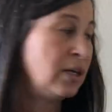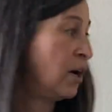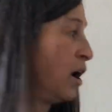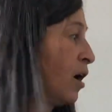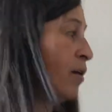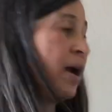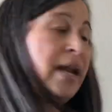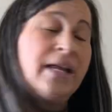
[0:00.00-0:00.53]
All
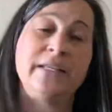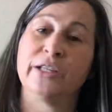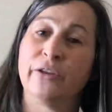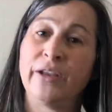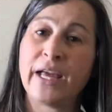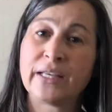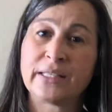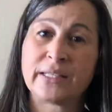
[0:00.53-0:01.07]
right, until
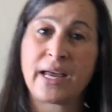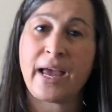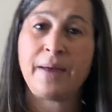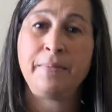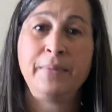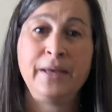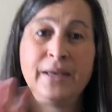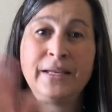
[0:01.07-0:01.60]
next time.
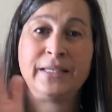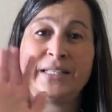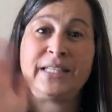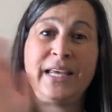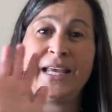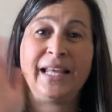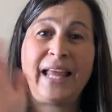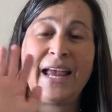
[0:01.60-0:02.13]
See
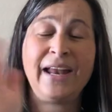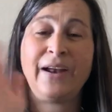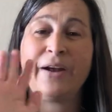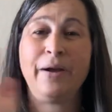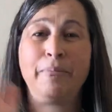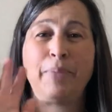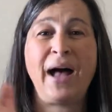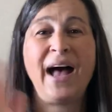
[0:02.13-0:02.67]
you later.
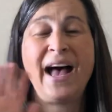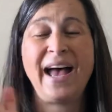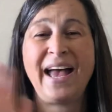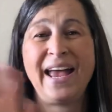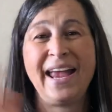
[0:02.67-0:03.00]
Bye.